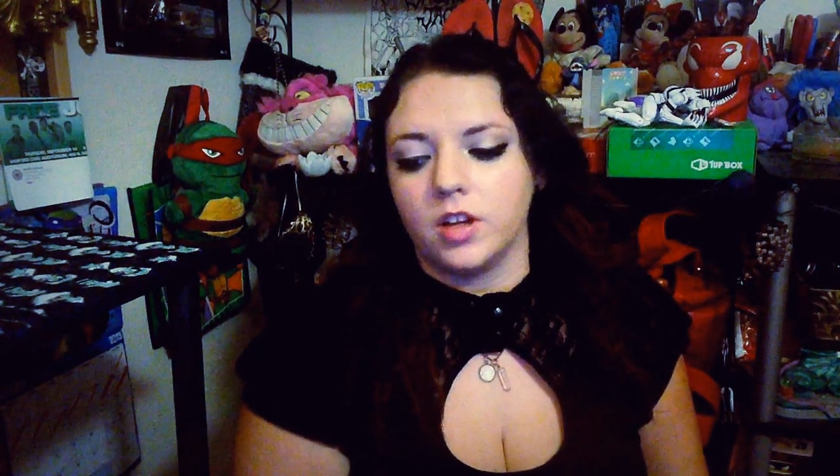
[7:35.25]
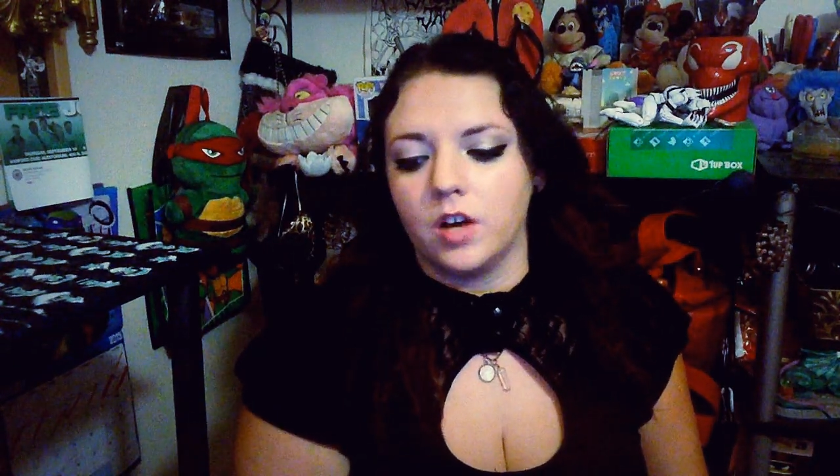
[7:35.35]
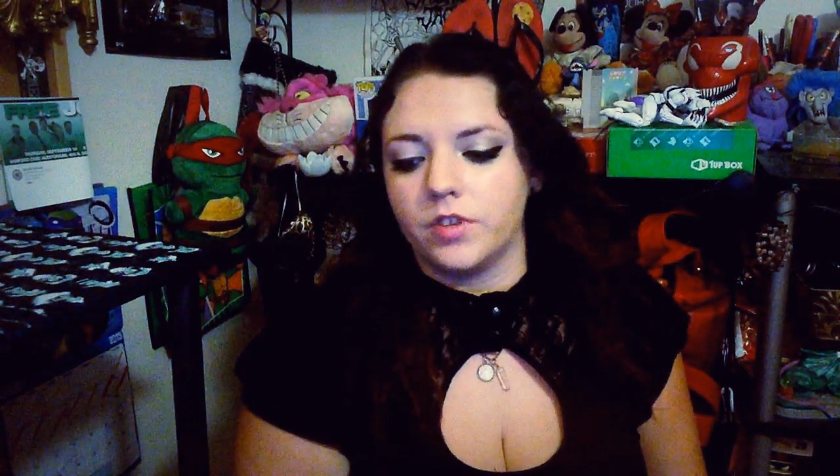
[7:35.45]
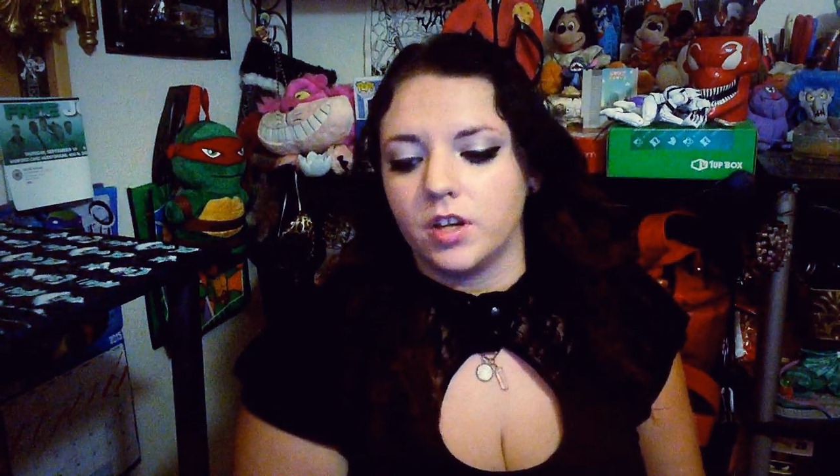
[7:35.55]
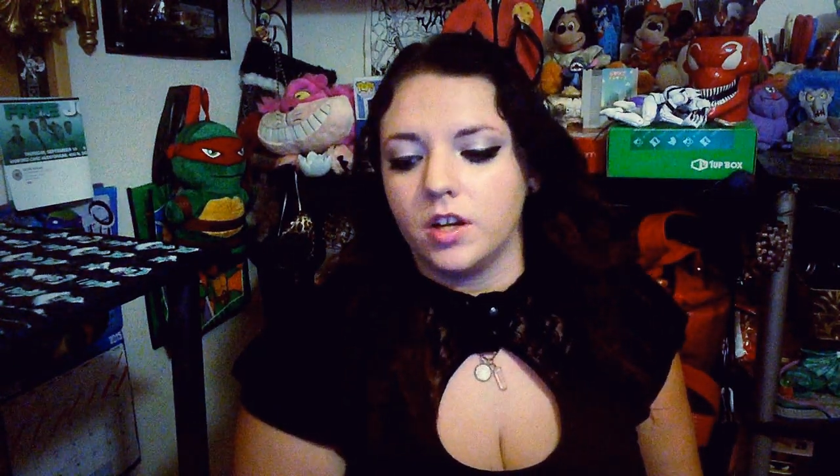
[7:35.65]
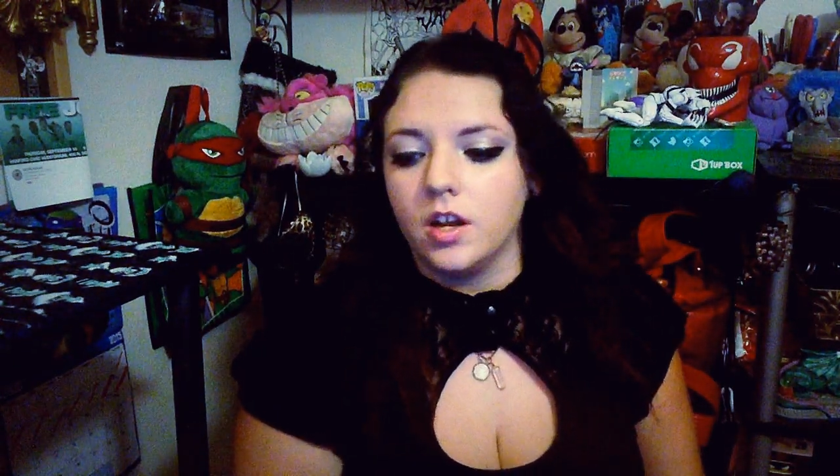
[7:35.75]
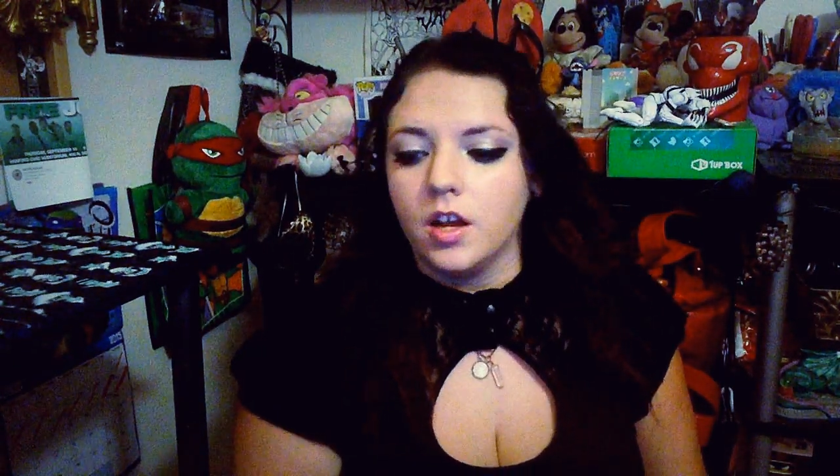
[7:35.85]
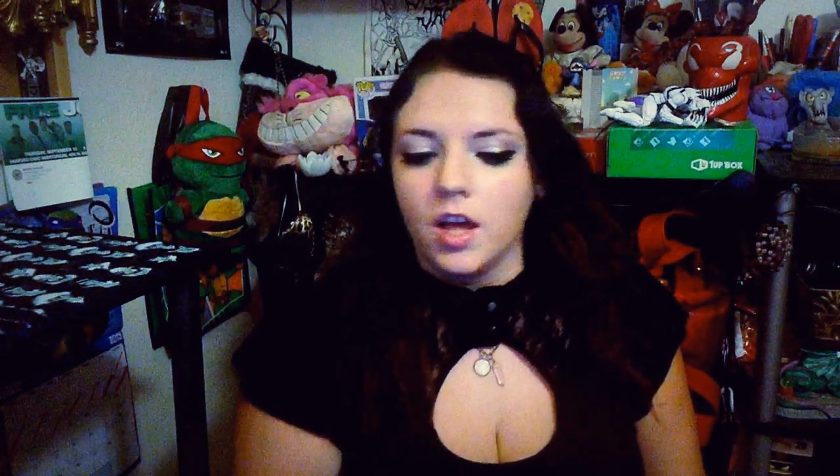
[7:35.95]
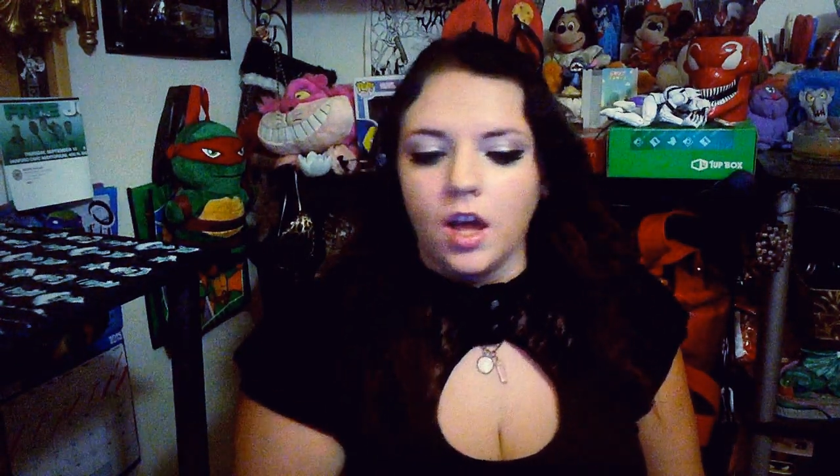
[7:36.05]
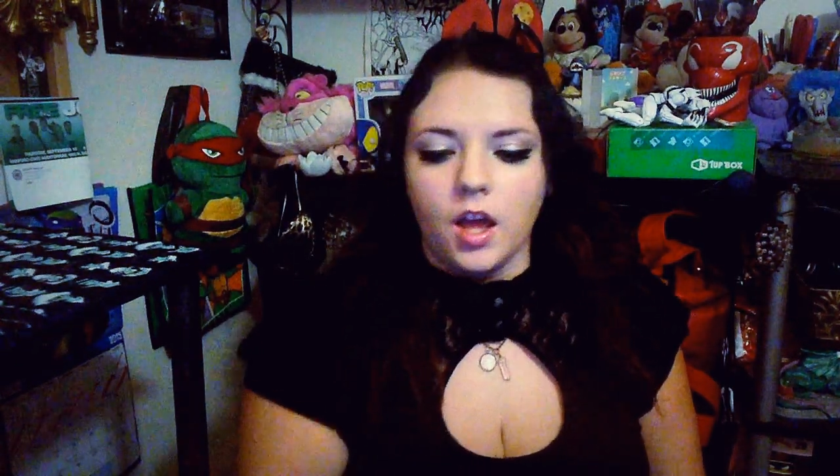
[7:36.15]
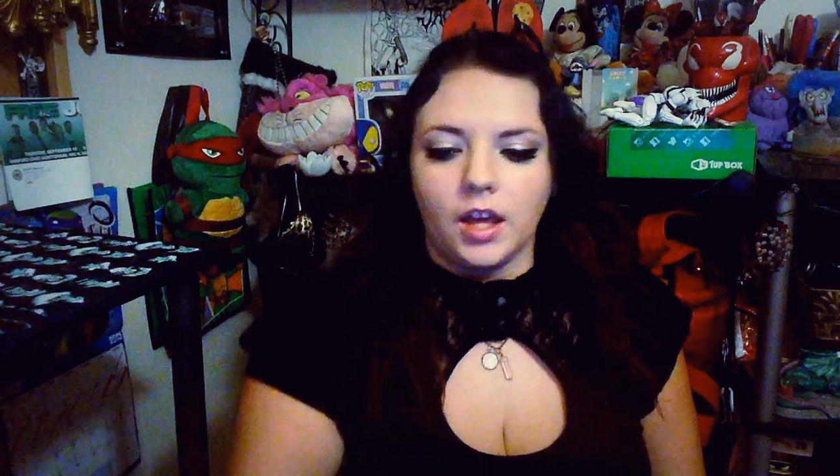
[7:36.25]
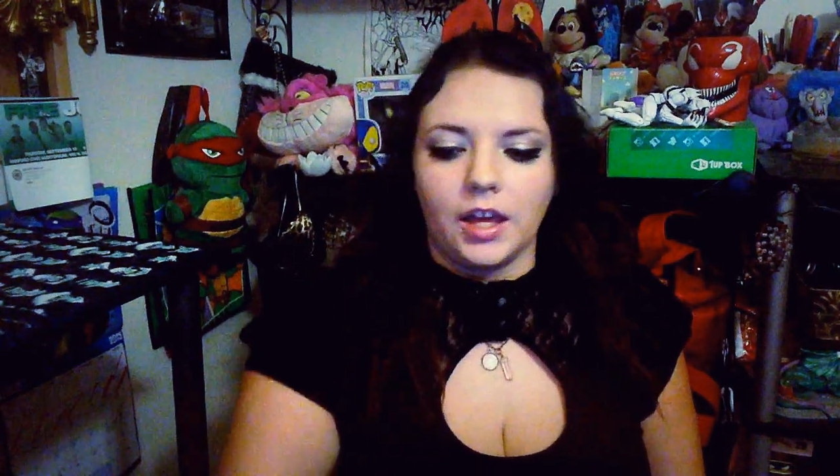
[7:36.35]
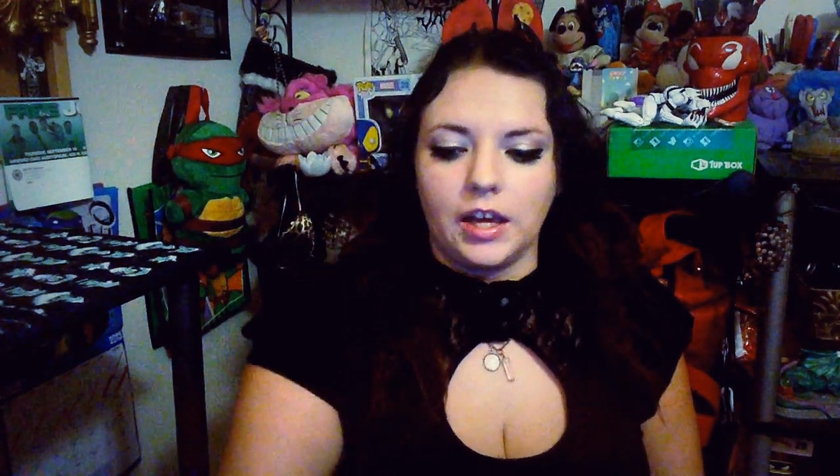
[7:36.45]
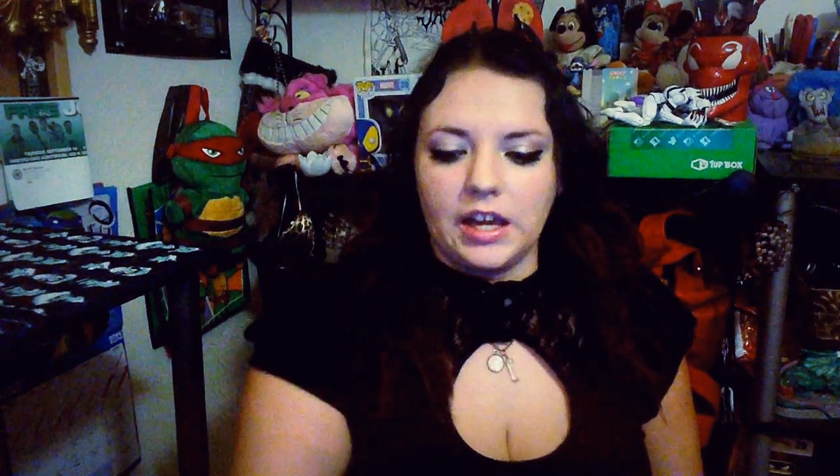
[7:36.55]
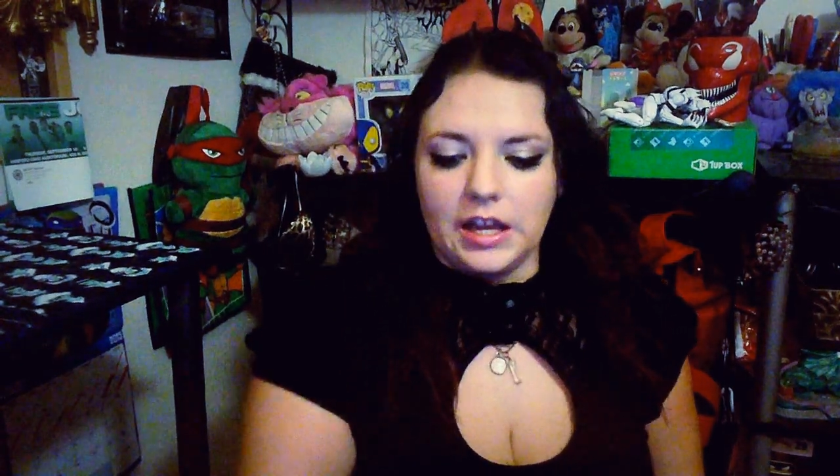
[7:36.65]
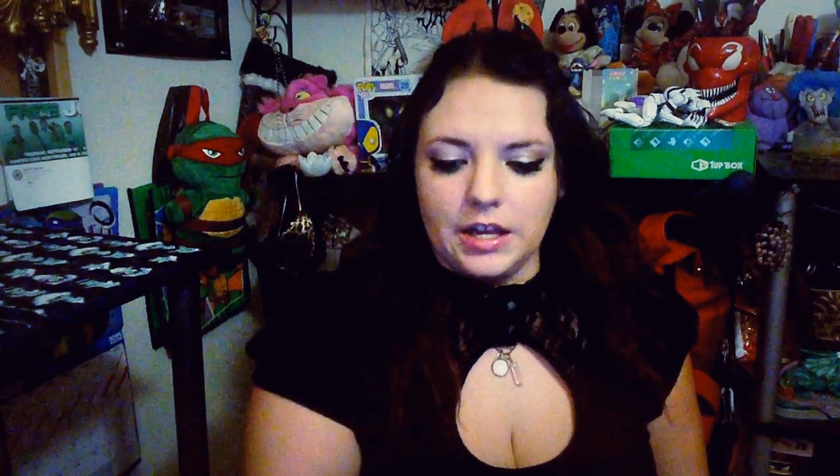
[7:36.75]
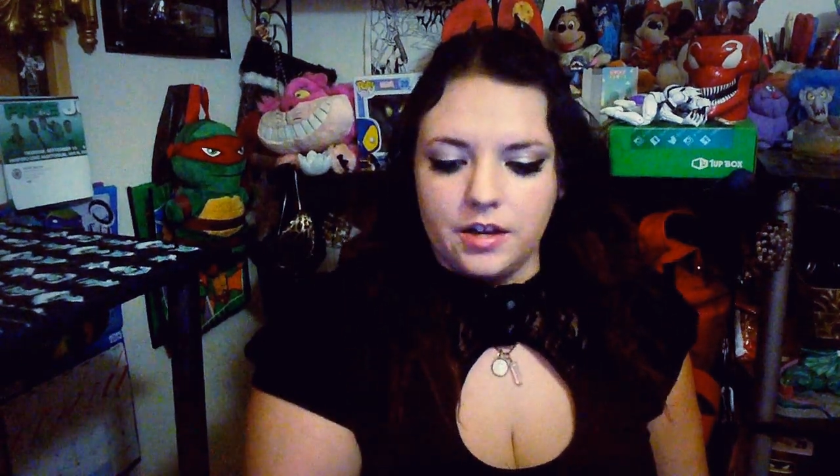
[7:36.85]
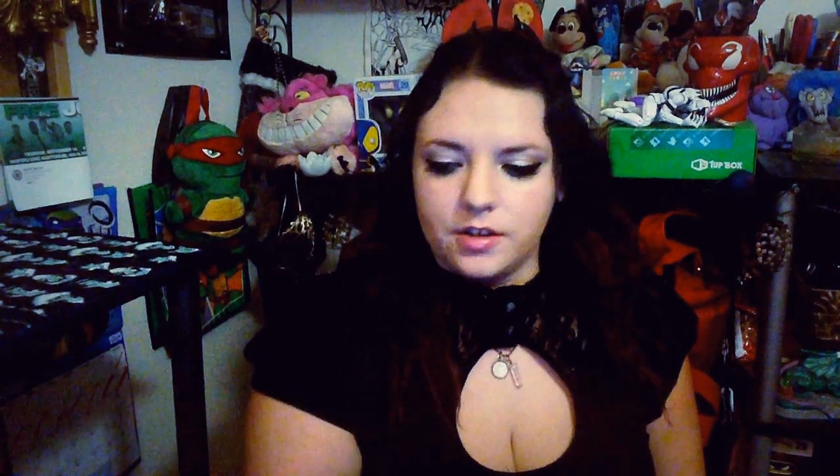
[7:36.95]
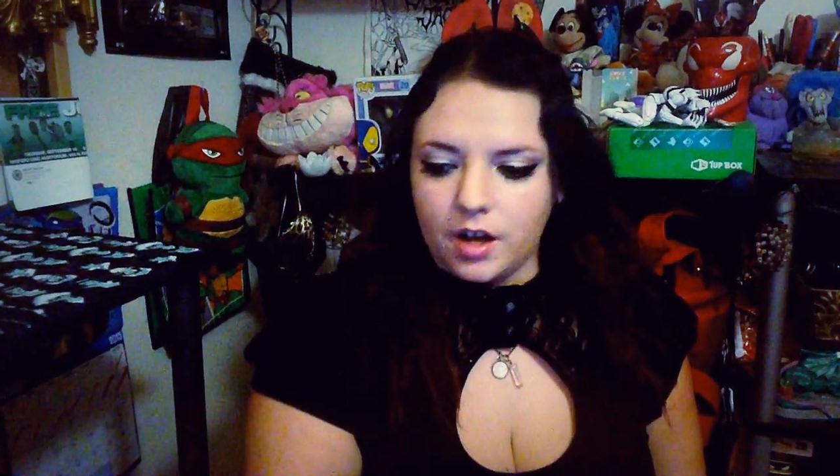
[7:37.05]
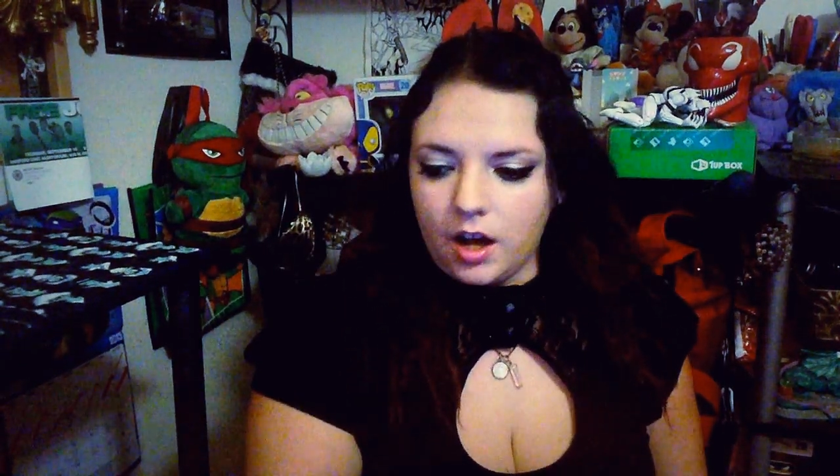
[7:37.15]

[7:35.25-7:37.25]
loved it. And